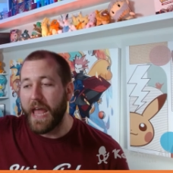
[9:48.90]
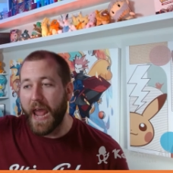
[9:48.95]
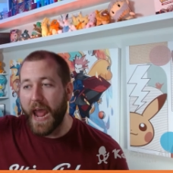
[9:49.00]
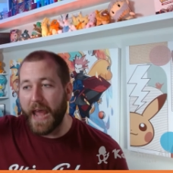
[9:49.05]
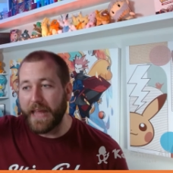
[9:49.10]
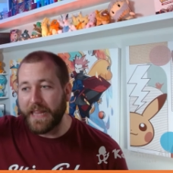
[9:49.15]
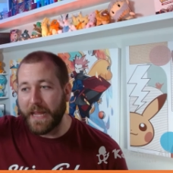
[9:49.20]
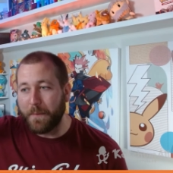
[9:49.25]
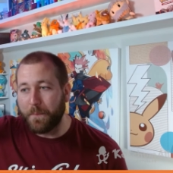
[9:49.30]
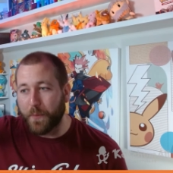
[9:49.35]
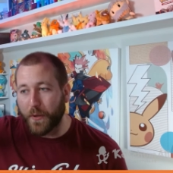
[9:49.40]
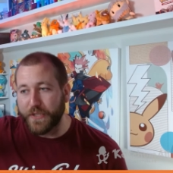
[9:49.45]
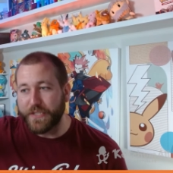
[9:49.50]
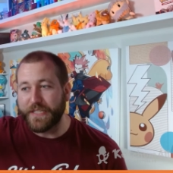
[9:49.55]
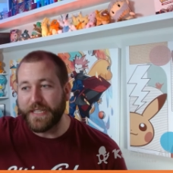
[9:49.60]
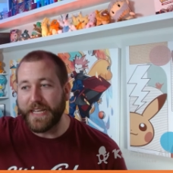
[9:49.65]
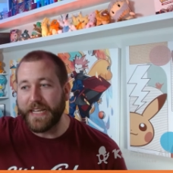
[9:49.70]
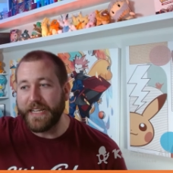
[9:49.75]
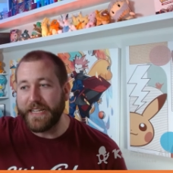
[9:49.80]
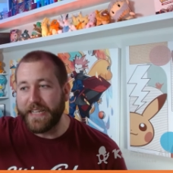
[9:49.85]
And then
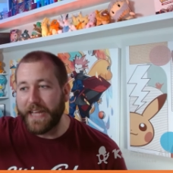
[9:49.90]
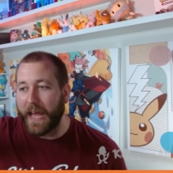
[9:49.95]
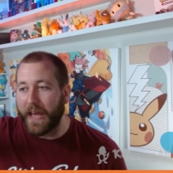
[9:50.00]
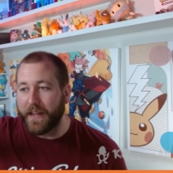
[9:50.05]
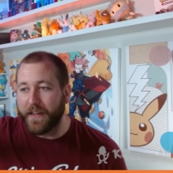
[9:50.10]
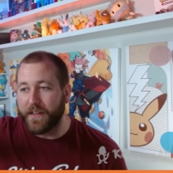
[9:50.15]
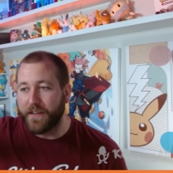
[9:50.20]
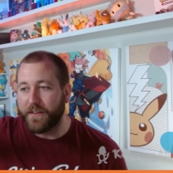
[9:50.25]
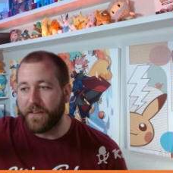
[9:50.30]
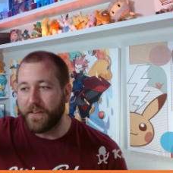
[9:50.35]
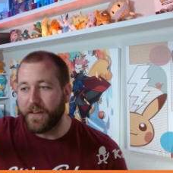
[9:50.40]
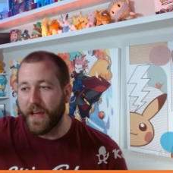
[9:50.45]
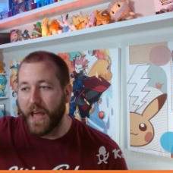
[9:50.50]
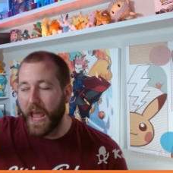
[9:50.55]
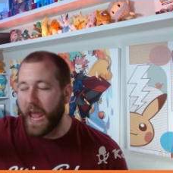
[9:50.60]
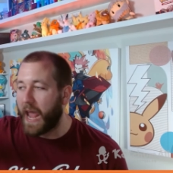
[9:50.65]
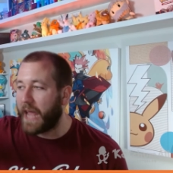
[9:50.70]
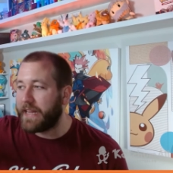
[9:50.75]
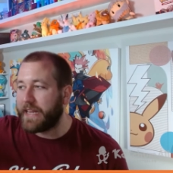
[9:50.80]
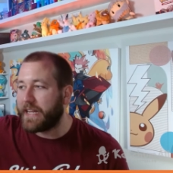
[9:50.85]
pristine 10,
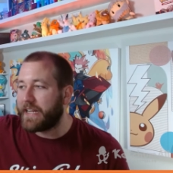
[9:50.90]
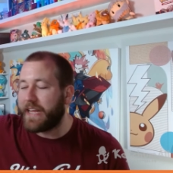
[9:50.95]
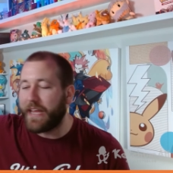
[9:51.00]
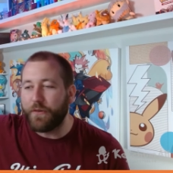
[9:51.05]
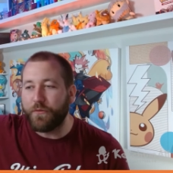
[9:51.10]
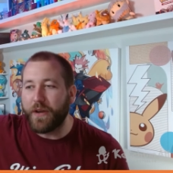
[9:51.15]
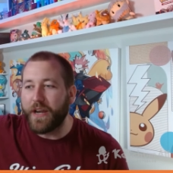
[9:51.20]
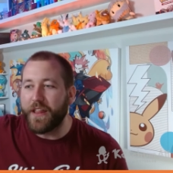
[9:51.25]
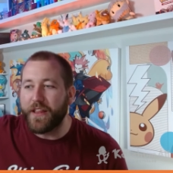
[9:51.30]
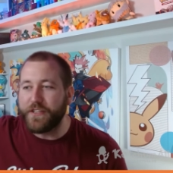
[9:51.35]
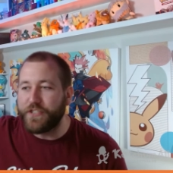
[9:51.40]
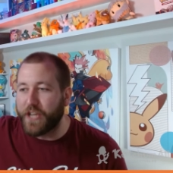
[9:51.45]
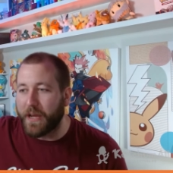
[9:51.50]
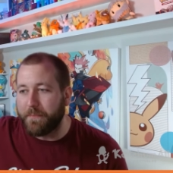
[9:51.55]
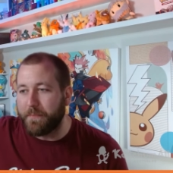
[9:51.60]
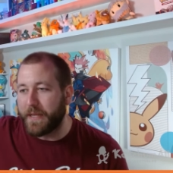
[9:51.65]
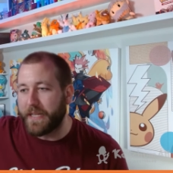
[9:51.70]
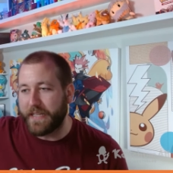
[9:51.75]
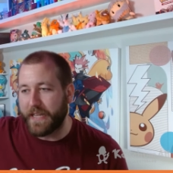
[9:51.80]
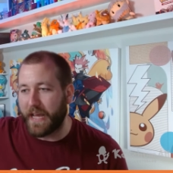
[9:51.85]
and then get rid of the
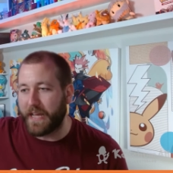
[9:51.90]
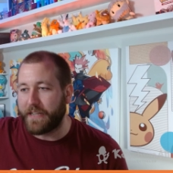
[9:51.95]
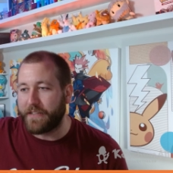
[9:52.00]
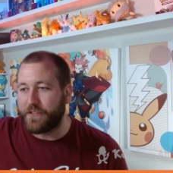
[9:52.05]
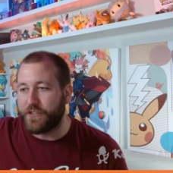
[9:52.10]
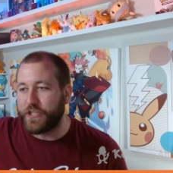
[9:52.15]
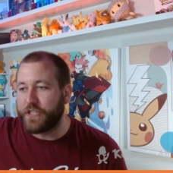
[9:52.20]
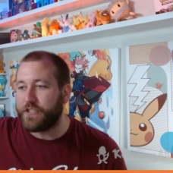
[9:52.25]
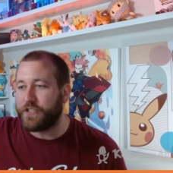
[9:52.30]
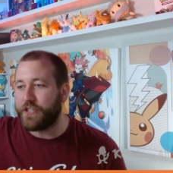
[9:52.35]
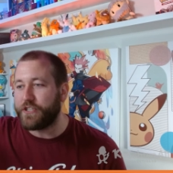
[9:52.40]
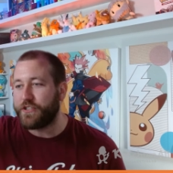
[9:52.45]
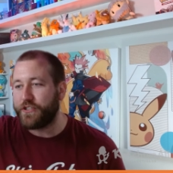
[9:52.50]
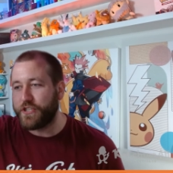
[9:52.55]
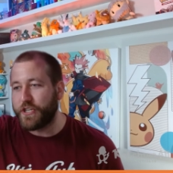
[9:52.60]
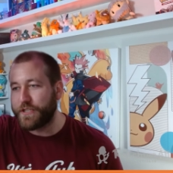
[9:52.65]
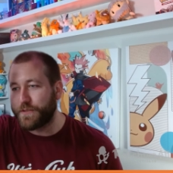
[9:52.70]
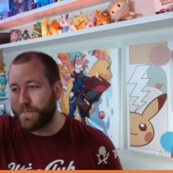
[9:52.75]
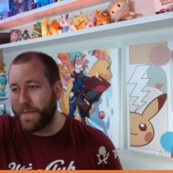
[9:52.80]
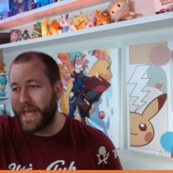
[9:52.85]
gem mint 10. J just,
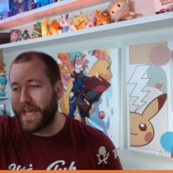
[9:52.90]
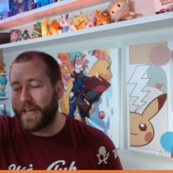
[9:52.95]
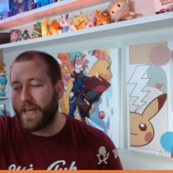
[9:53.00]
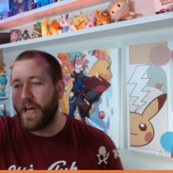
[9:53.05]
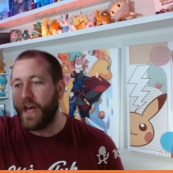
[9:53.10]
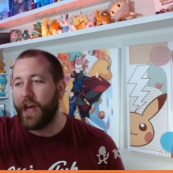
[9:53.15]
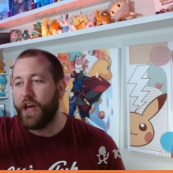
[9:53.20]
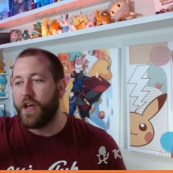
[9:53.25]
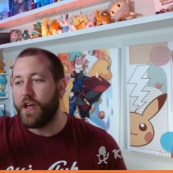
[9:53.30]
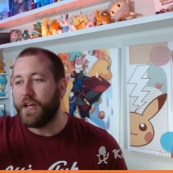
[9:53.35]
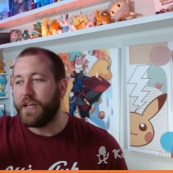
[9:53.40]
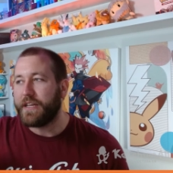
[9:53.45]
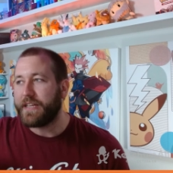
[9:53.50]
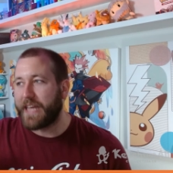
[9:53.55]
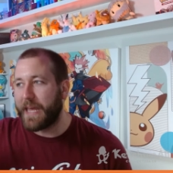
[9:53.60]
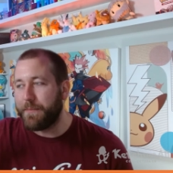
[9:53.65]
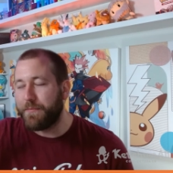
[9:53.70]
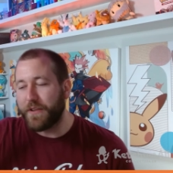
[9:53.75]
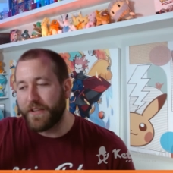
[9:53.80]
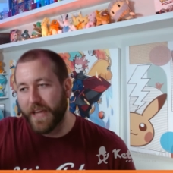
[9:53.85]
just make,
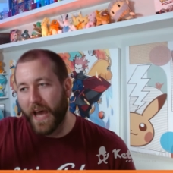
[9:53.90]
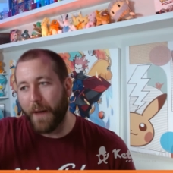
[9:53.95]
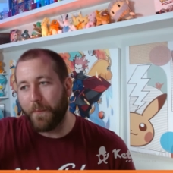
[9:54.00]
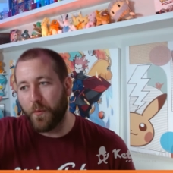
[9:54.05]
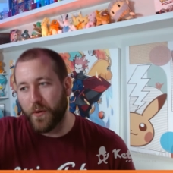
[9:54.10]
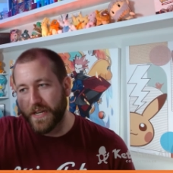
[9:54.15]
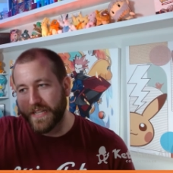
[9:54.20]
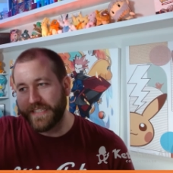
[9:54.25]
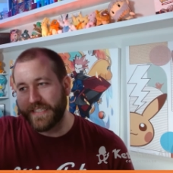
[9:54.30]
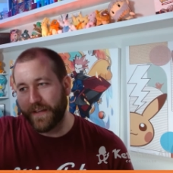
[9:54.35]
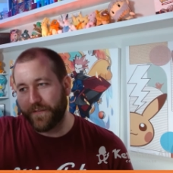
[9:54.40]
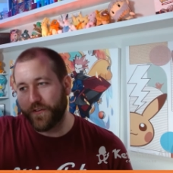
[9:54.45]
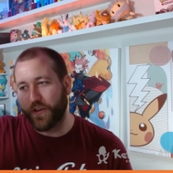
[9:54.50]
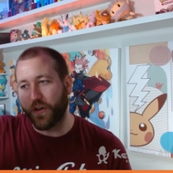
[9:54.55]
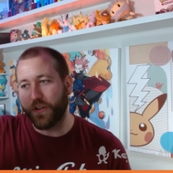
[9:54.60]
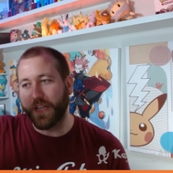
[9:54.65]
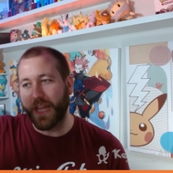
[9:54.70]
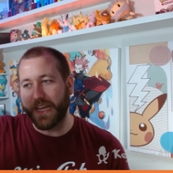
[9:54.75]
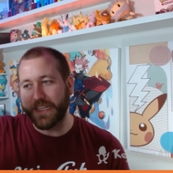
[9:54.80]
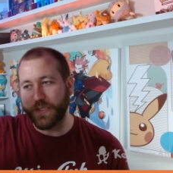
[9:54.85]
keep the top one as
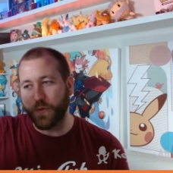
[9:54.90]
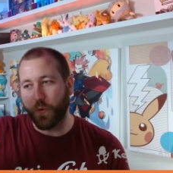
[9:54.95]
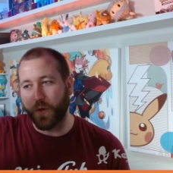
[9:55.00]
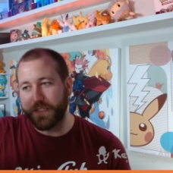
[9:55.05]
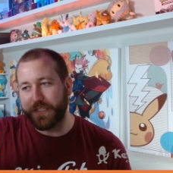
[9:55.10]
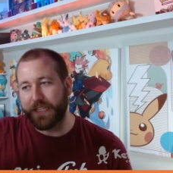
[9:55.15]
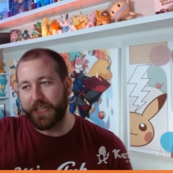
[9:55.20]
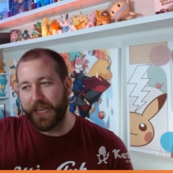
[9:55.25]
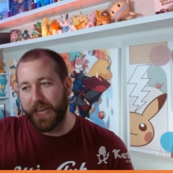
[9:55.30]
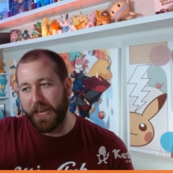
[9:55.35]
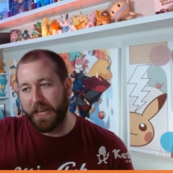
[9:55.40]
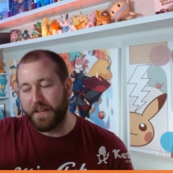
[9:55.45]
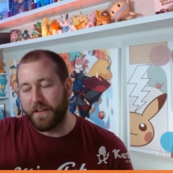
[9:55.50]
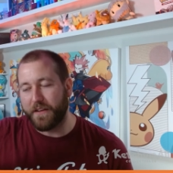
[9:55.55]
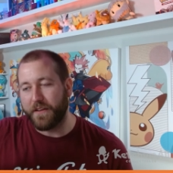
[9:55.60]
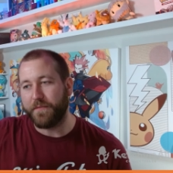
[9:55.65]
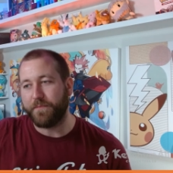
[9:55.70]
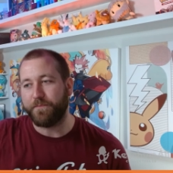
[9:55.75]
difficult as it was to get,